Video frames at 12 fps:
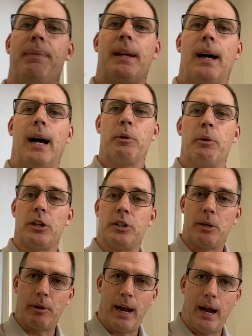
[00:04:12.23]
We're going to
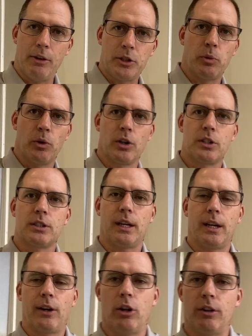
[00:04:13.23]
talk about how this works
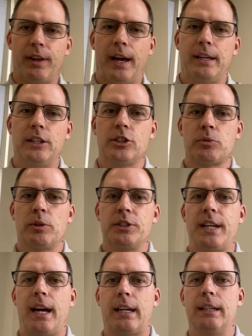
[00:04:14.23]
and all of that in just 1
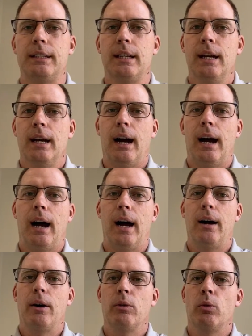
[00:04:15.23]
second.
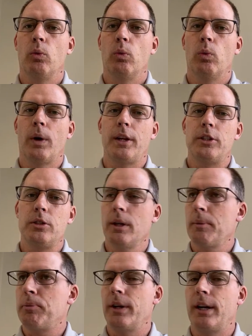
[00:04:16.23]
What I do want
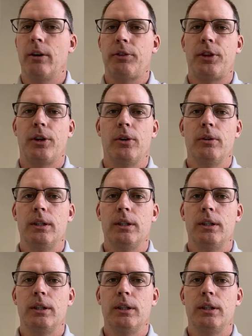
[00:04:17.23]
to point out, though,